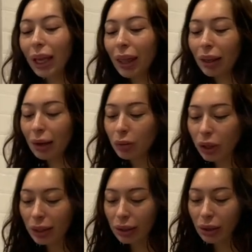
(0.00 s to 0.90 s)
And then I'm
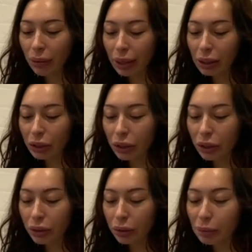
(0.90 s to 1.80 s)
just going
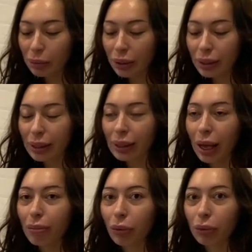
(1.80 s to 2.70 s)
to put
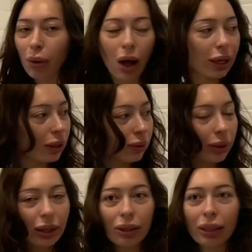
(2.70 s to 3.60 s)
some Moroccan
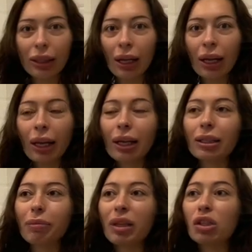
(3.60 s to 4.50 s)
oil.
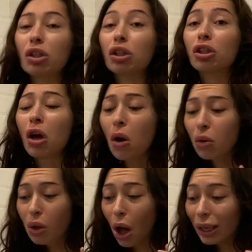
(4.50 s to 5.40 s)
It's been so
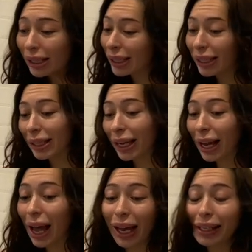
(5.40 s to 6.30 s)
long since
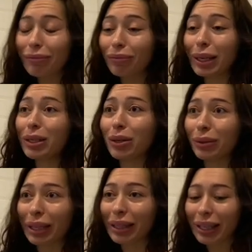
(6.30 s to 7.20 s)
I, have been
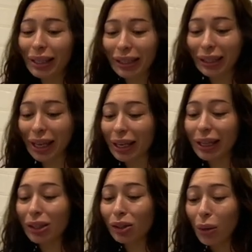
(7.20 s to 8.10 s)
using this, like
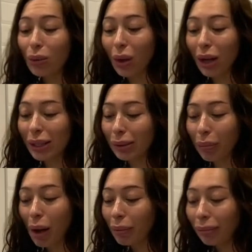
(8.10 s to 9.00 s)
so long,
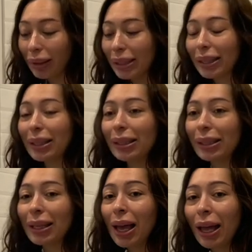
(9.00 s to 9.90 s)
probably
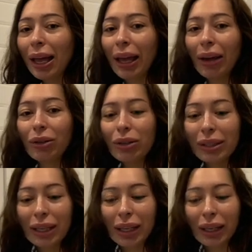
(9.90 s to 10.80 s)
since
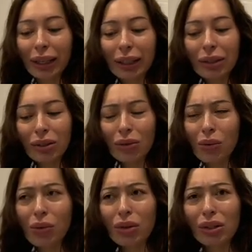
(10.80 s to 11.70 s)
hairdressing
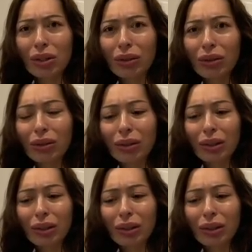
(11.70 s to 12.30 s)
school.